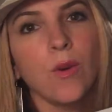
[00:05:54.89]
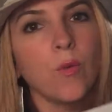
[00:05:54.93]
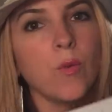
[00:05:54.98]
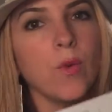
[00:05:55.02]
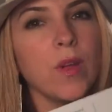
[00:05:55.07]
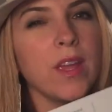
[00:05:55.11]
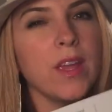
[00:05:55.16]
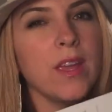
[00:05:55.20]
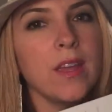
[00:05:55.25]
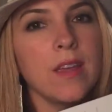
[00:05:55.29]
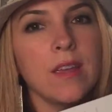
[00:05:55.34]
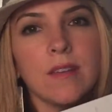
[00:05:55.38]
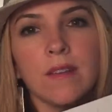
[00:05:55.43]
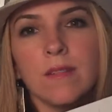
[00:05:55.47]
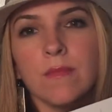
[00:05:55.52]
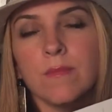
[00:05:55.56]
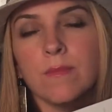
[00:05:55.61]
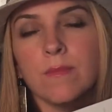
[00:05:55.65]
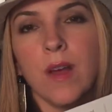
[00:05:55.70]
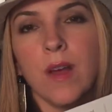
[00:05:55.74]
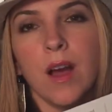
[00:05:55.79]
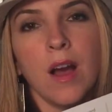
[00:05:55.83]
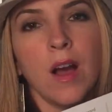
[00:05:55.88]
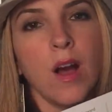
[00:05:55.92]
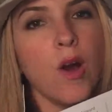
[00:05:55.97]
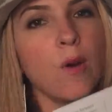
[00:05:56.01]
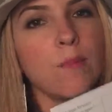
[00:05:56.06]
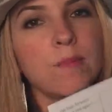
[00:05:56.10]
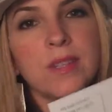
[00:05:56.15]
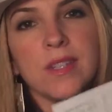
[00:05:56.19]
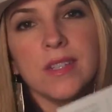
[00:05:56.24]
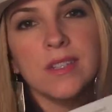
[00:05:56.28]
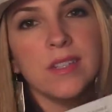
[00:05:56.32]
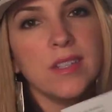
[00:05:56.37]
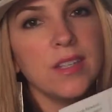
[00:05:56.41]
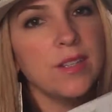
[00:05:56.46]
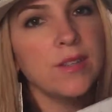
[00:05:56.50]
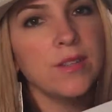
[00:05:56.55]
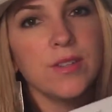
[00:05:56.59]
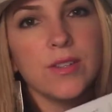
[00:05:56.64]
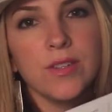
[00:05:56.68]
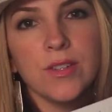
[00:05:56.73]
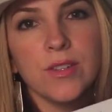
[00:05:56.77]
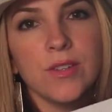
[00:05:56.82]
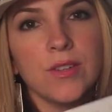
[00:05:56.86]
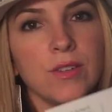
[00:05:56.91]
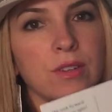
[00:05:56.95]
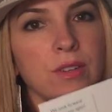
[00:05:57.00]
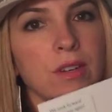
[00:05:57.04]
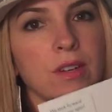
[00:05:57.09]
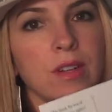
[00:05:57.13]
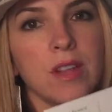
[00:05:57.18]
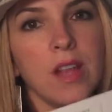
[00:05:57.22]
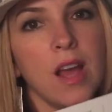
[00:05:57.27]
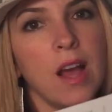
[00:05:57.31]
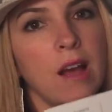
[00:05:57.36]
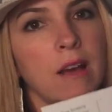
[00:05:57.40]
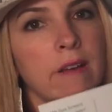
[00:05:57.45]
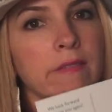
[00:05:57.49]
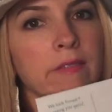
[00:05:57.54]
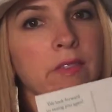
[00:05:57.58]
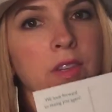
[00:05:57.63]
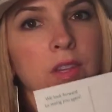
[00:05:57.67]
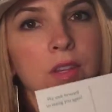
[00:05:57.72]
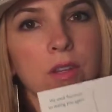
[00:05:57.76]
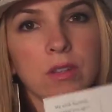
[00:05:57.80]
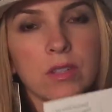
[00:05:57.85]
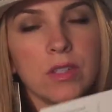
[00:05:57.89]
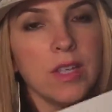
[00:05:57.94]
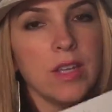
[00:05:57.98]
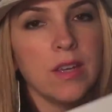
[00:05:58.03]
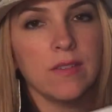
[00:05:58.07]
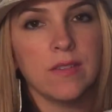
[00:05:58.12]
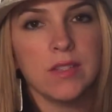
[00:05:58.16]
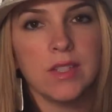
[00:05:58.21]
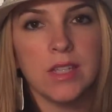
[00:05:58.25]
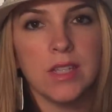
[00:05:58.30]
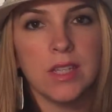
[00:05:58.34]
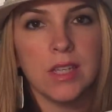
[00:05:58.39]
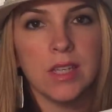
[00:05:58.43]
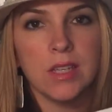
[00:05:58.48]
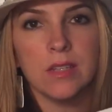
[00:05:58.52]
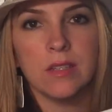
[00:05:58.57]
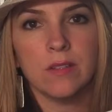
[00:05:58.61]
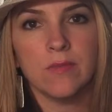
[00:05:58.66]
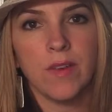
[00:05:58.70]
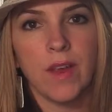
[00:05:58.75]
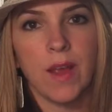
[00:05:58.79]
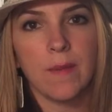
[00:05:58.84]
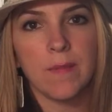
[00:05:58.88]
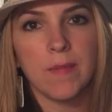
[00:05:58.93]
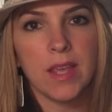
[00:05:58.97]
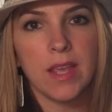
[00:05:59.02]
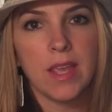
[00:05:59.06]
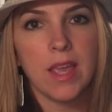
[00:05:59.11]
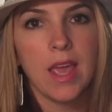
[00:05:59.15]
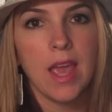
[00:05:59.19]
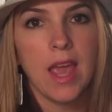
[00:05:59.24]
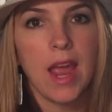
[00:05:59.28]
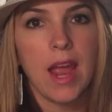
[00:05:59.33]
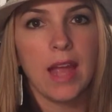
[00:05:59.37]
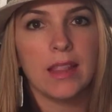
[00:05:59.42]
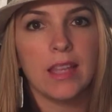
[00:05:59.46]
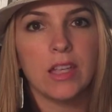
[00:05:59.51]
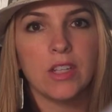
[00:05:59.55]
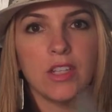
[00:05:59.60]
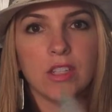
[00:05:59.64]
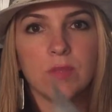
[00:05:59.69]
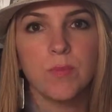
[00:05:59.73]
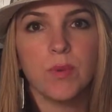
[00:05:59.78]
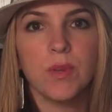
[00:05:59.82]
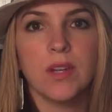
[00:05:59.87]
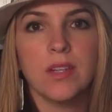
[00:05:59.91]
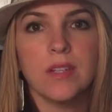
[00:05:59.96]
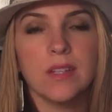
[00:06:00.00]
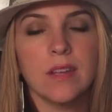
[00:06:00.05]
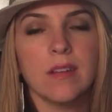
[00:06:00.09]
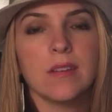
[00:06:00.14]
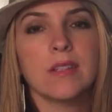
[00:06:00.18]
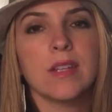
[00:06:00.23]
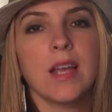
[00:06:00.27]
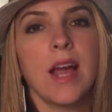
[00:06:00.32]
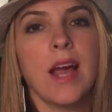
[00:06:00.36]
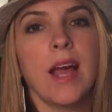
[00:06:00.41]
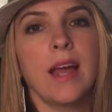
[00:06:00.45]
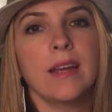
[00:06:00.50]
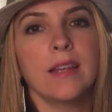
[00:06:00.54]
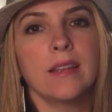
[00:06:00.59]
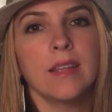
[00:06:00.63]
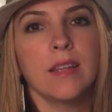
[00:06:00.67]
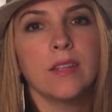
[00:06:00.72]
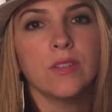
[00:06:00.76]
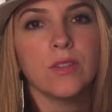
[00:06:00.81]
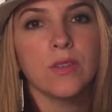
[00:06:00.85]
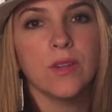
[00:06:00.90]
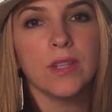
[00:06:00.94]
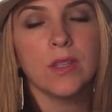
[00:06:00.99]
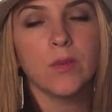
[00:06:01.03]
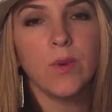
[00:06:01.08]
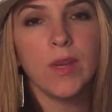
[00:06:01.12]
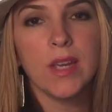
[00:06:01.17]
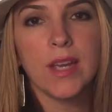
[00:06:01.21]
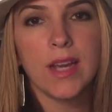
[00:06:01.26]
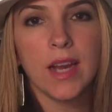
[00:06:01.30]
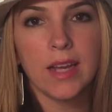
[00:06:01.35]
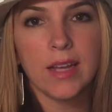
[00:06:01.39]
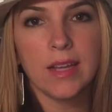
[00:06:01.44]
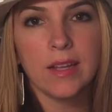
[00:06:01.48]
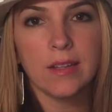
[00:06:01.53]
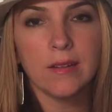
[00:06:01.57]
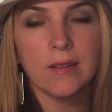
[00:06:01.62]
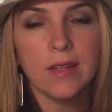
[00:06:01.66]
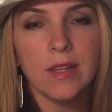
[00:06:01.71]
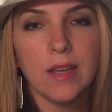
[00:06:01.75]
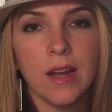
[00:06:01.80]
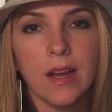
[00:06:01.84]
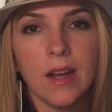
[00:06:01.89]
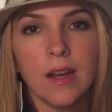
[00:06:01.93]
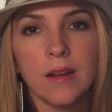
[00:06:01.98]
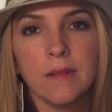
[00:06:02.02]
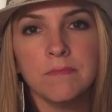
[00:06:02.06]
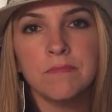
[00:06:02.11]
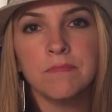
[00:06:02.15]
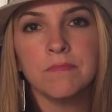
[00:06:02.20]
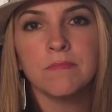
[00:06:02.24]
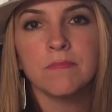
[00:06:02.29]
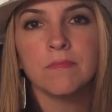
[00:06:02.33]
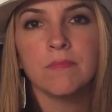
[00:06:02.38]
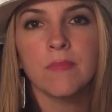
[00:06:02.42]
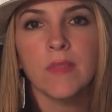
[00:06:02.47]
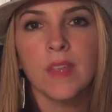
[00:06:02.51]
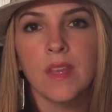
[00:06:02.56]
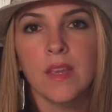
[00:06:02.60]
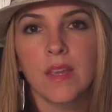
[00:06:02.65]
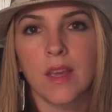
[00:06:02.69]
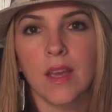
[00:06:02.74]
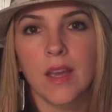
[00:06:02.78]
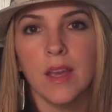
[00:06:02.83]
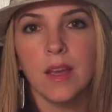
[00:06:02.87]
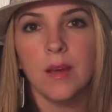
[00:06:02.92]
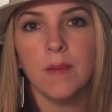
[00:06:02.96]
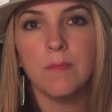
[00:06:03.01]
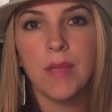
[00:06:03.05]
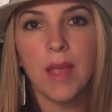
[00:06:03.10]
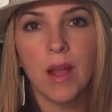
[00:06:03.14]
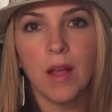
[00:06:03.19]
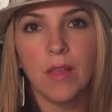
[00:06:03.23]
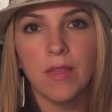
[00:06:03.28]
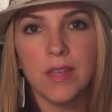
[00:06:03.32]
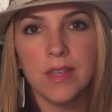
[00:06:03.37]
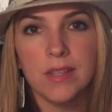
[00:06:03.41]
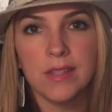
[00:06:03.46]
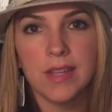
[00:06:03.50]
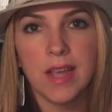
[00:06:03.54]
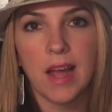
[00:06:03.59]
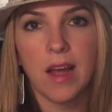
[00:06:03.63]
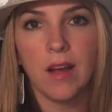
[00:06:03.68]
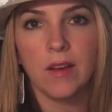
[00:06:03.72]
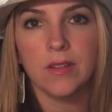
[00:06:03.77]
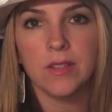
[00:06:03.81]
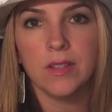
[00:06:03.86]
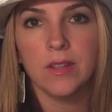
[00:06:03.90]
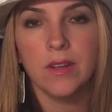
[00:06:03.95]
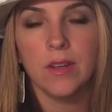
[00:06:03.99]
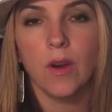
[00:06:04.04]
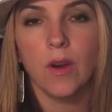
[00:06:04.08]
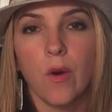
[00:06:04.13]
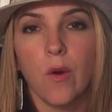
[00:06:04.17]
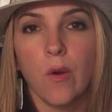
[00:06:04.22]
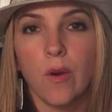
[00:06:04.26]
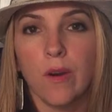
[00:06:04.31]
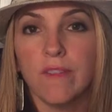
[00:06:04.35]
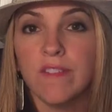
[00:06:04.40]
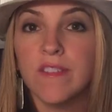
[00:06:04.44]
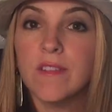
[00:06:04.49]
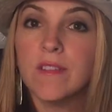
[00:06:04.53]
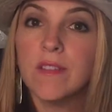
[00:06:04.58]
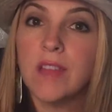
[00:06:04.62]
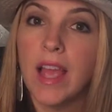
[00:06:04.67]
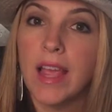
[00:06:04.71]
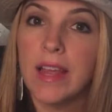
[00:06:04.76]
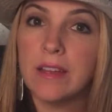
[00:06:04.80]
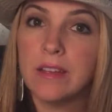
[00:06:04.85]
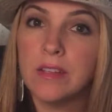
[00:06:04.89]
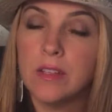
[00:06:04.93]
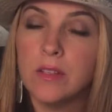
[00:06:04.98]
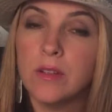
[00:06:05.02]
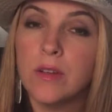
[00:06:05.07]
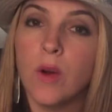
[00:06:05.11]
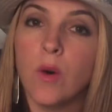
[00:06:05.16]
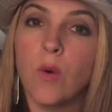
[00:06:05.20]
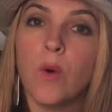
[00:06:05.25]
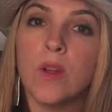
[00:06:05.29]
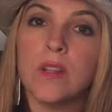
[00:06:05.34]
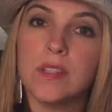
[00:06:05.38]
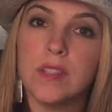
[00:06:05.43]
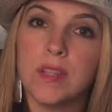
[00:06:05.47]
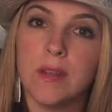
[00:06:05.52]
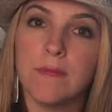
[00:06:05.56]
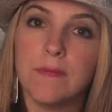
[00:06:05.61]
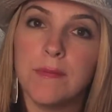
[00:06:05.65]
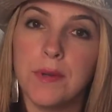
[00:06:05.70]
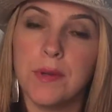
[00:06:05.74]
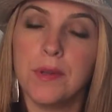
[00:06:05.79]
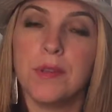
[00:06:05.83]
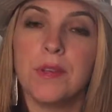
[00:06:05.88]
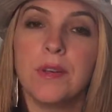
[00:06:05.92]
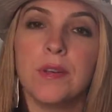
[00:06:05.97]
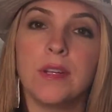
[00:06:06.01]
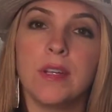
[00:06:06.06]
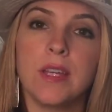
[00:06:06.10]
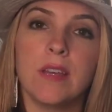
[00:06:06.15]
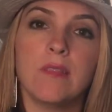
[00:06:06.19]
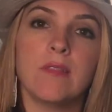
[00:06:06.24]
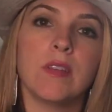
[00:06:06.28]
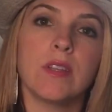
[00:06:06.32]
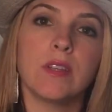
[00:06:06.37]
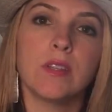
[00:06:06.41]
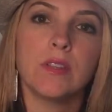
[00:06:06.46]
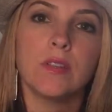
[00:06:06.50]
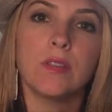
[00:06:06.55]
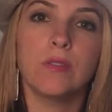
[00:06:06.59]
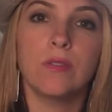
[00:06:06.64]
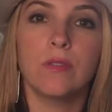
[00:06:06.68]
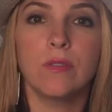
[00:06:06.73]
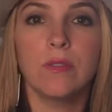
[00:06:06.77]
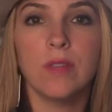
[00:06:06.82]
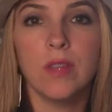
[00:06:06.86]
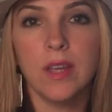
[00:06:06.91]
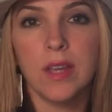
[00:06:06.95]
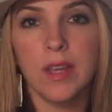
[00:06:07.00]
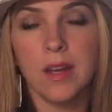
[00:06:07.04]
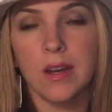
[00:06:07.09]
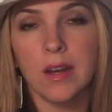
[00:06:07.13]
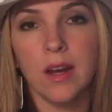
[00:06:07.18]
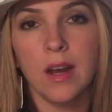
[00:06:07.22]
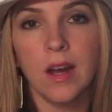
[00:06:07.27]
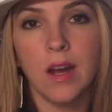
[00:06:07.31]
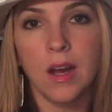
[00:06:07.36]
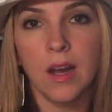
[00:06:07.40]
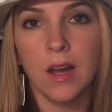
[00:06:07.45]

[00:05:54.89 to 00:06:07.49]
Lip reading: We hope to see you soon. Love, your TFC Kids family. And then just put it to the side, and then during the week I'll mail these out. Or if you'd like to go one step further and give it to their